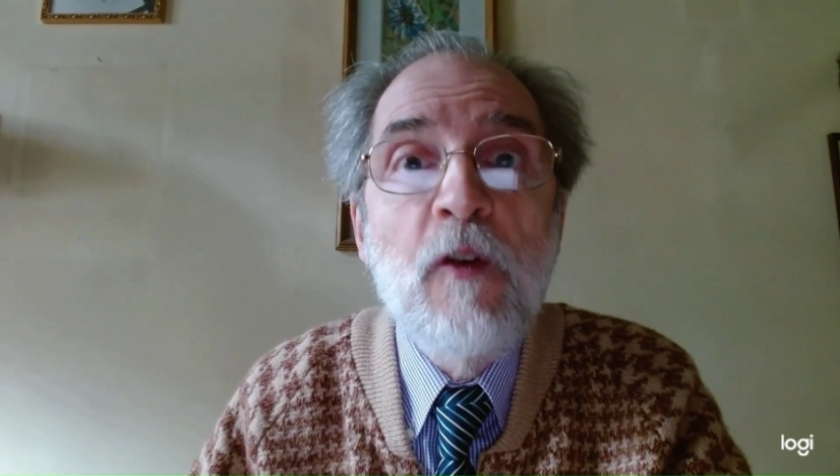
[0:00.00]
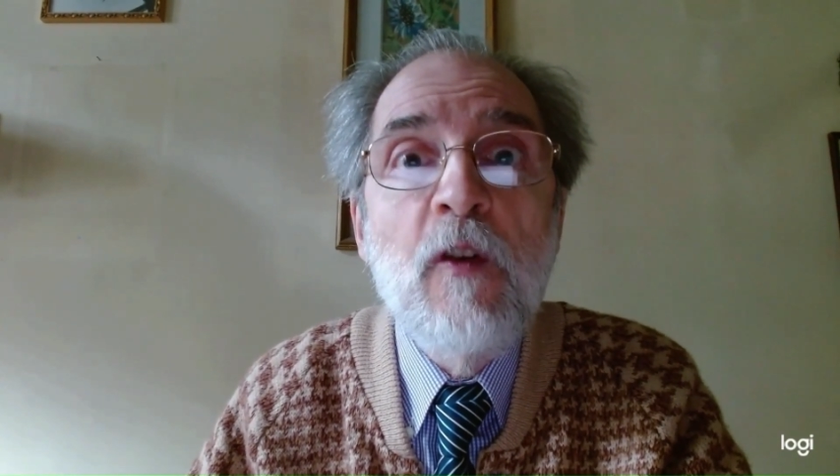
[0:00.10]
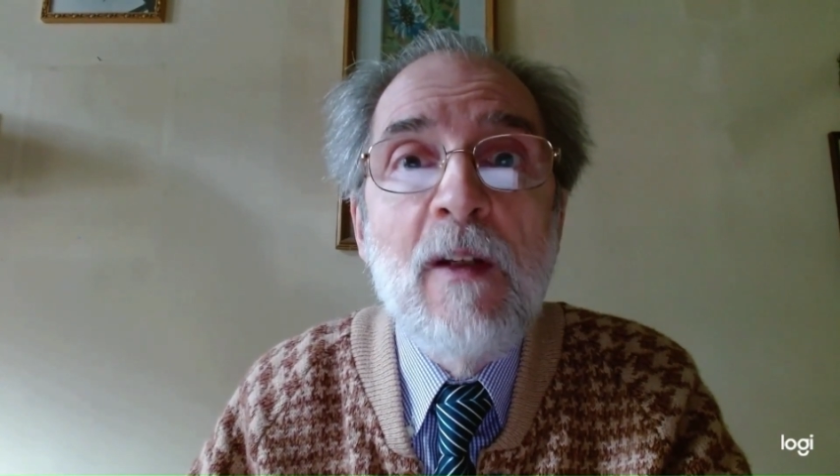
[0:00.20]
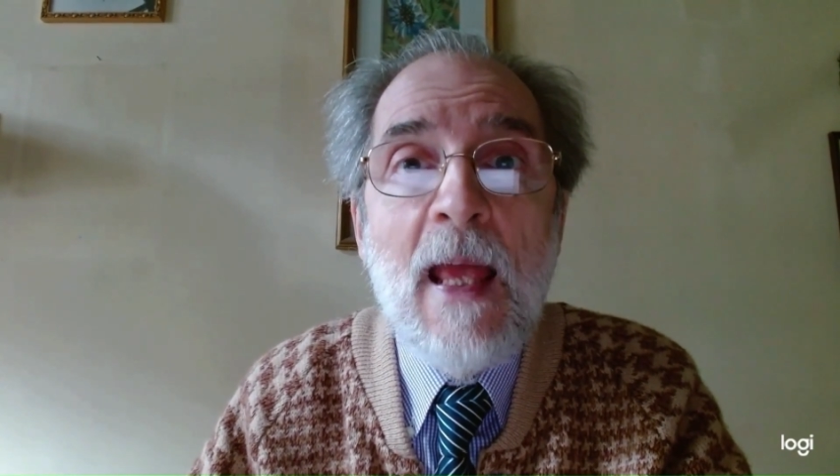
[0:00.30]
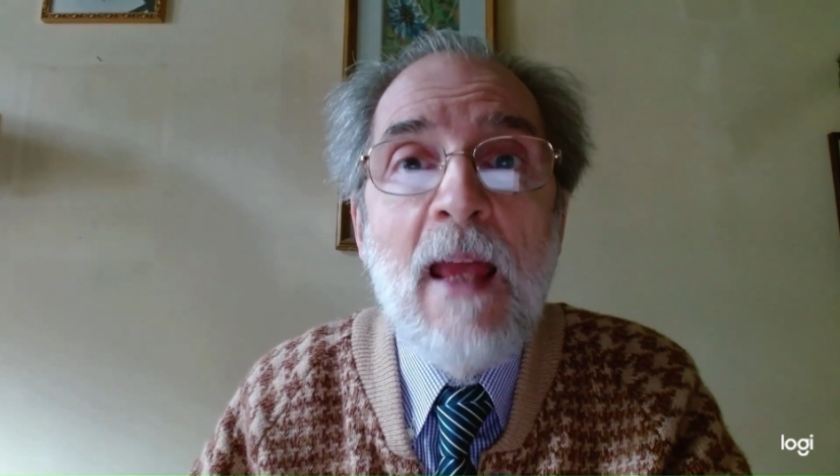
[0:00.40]
to
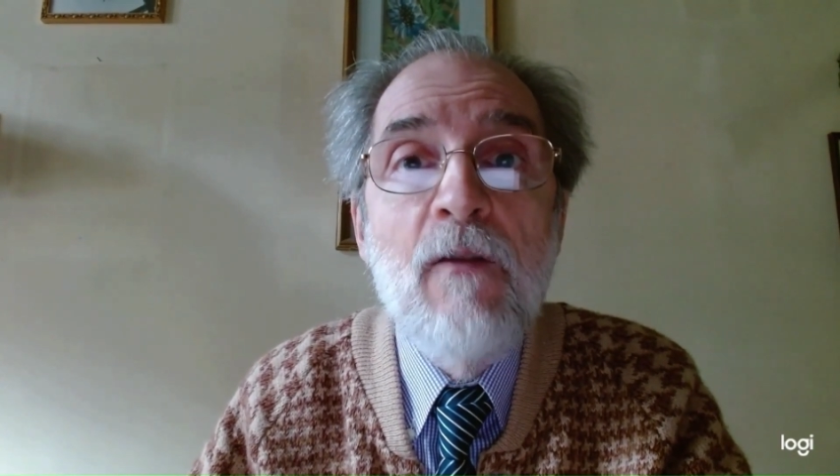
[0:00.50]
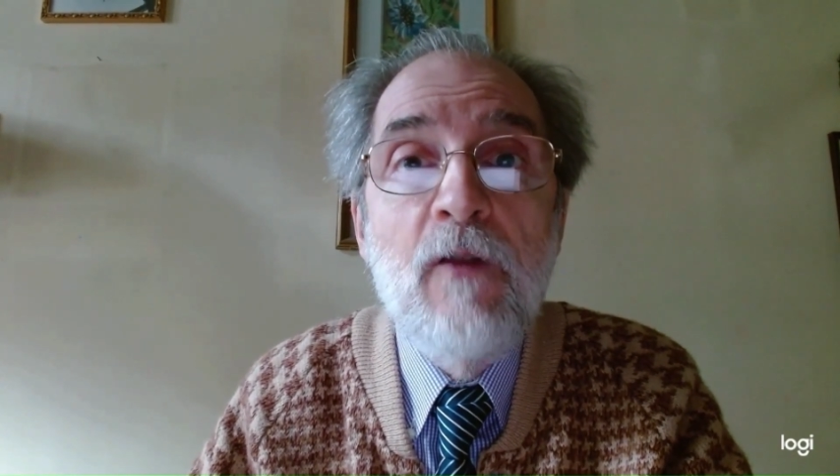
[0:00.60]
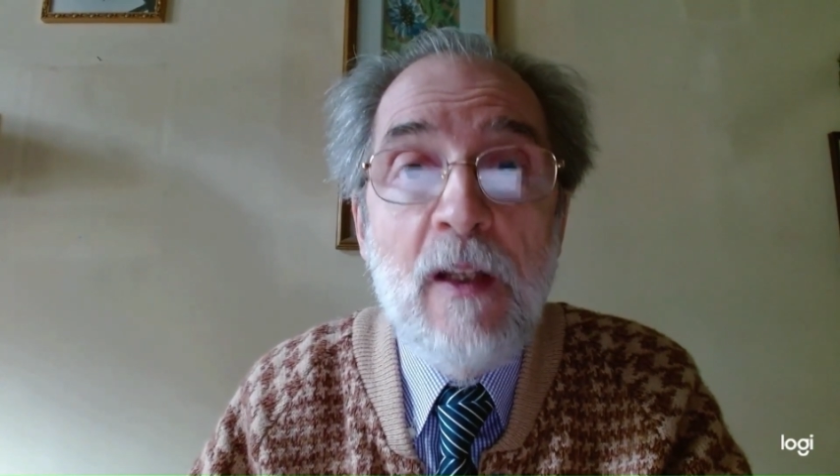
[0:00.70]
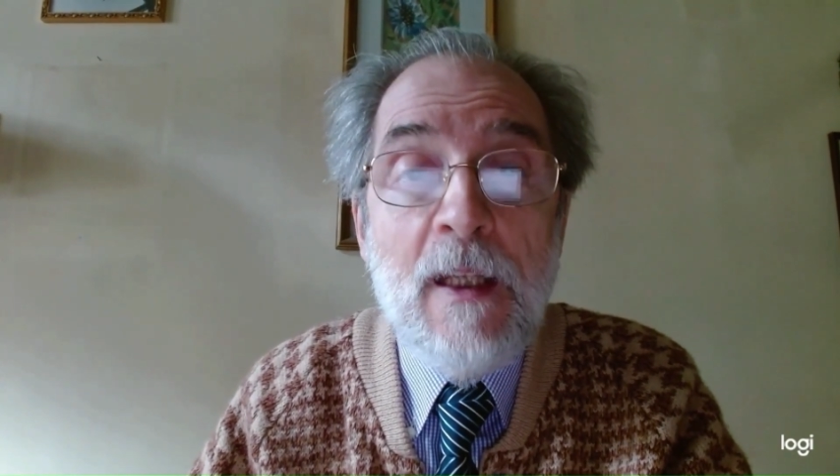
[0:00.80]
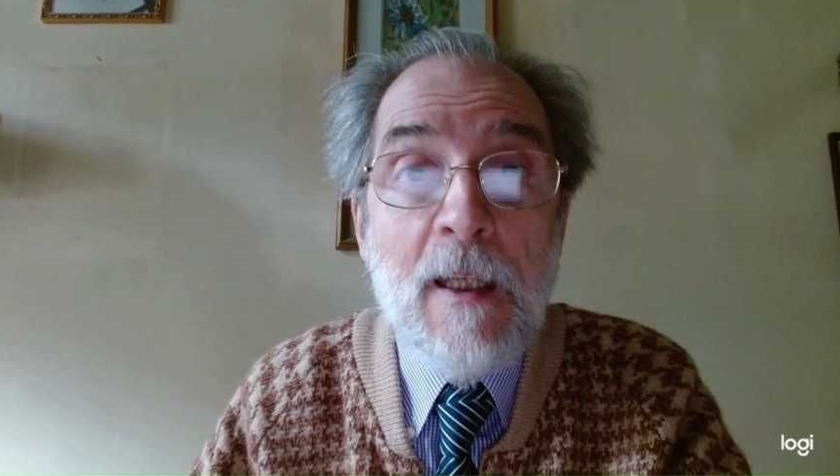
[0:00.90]

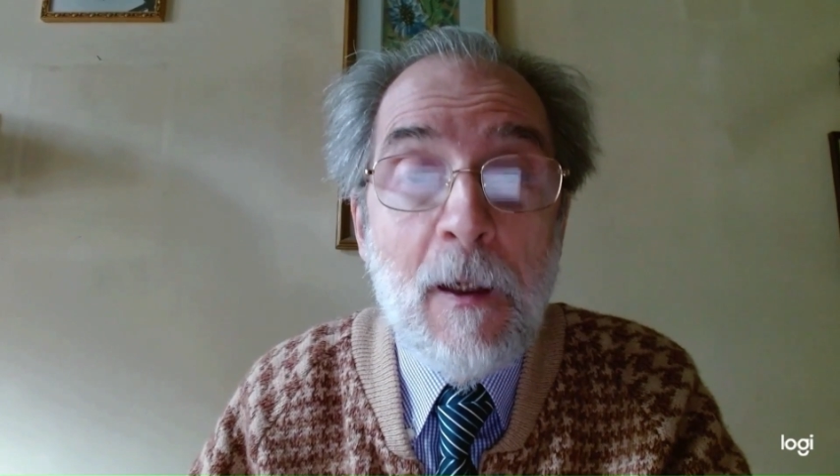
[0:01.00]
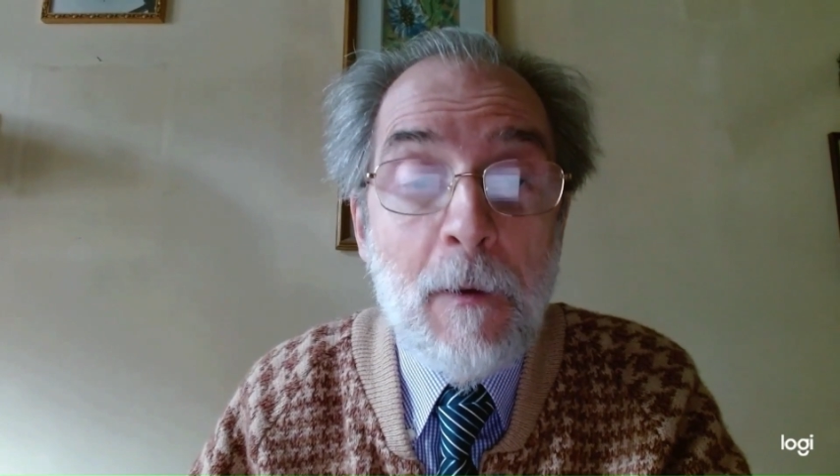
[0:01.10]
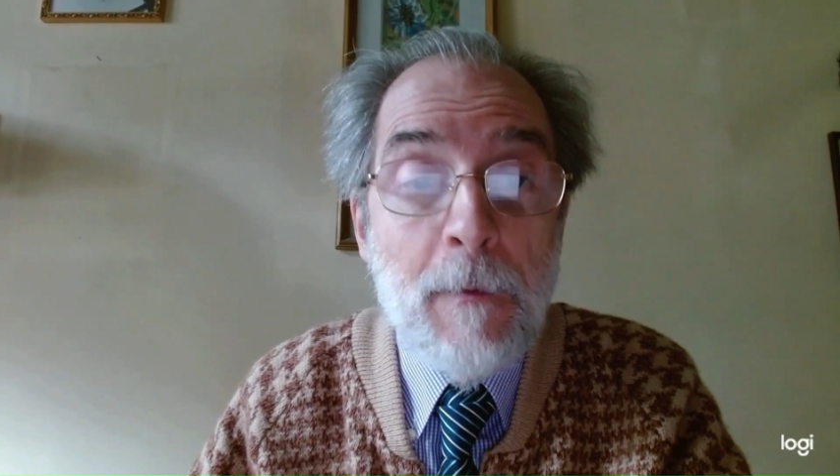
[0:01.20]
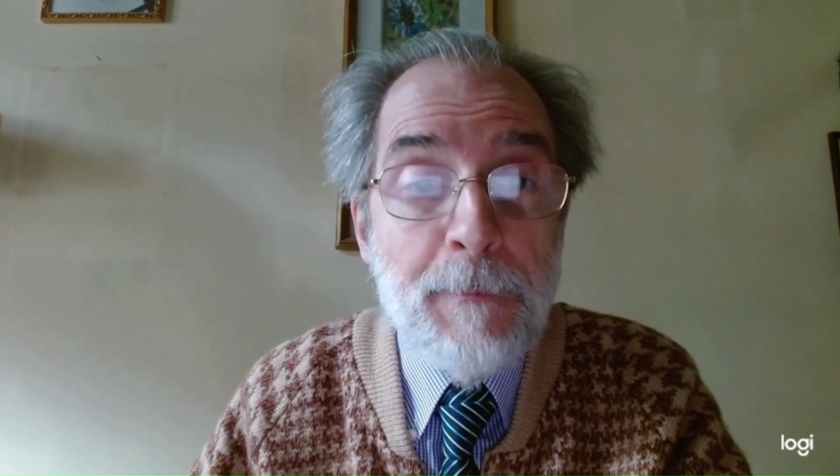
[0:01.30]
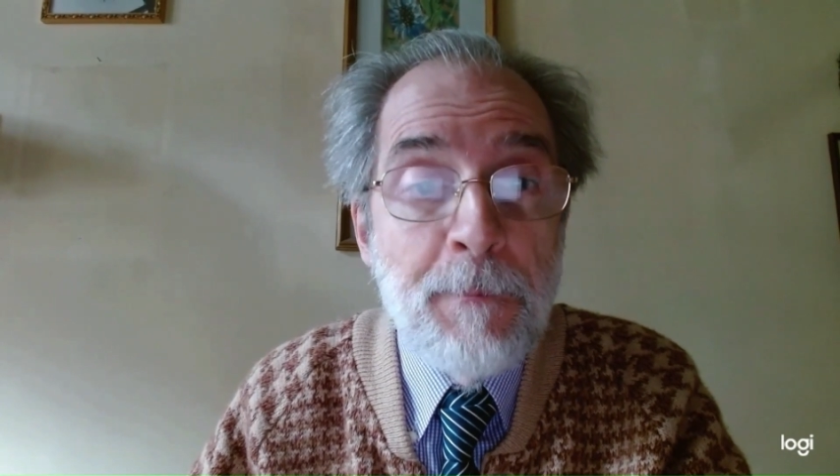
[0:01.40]
worsen every
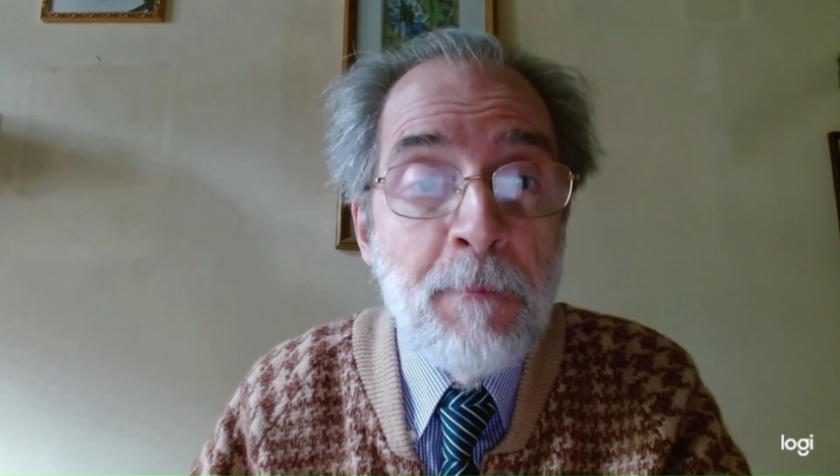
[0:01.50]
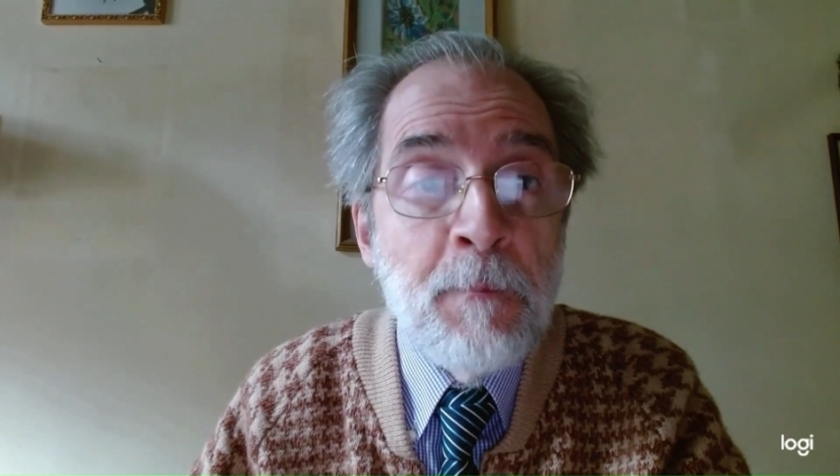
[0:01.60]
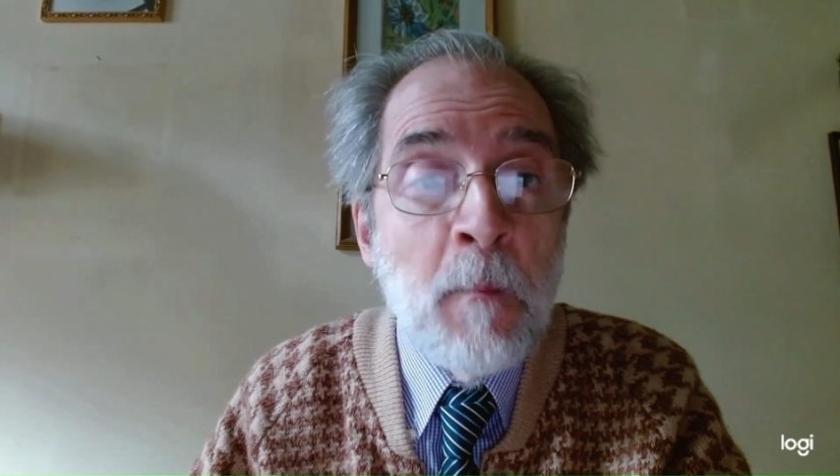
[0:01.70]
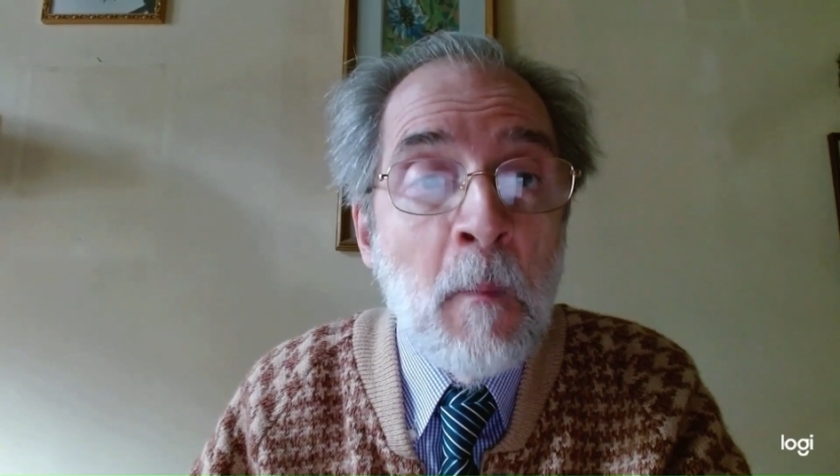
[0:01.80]
year.